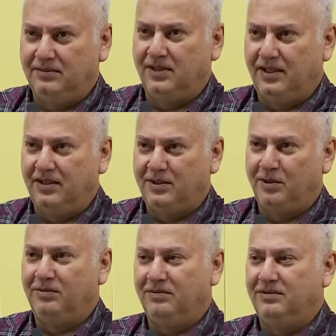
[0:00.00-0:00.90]
Right?
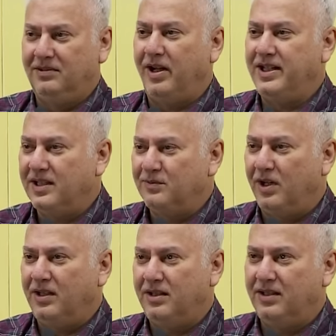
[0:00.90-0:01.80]
So noise is
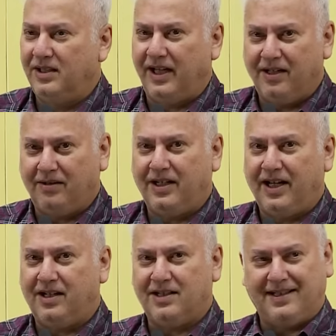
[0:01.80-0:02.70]
what, end of the
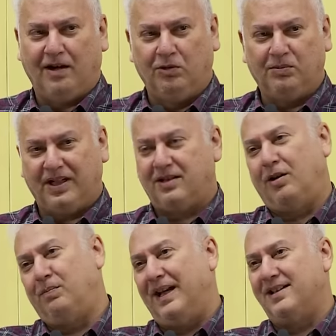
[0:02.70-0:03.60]
day, it is sound, but it's
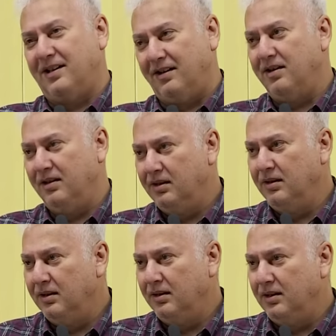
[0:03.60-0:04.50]
not pleasant.
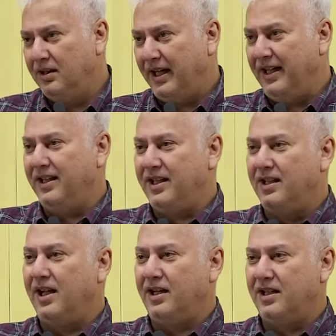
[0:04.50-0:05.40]
Anything
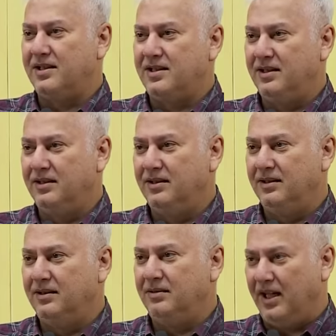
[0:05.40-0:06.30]
that is
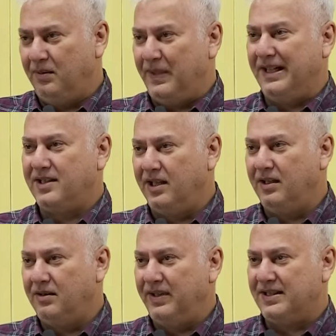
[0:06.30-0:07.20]

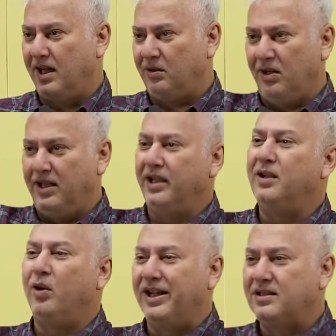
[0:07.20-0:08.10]
unpleasant, we start calling
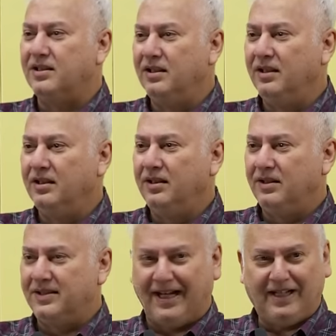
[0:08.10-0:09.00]
it noise.
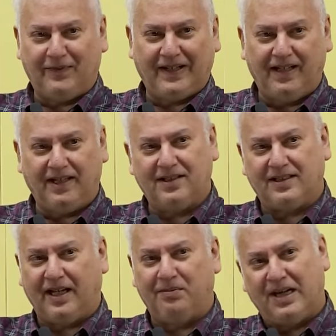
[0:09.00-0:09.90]
Scientifically, it's the
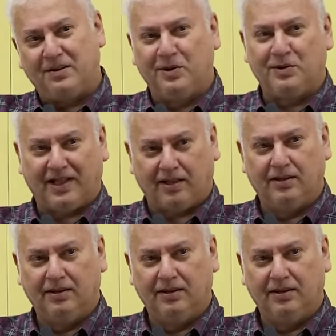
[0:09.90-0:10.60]
same as music.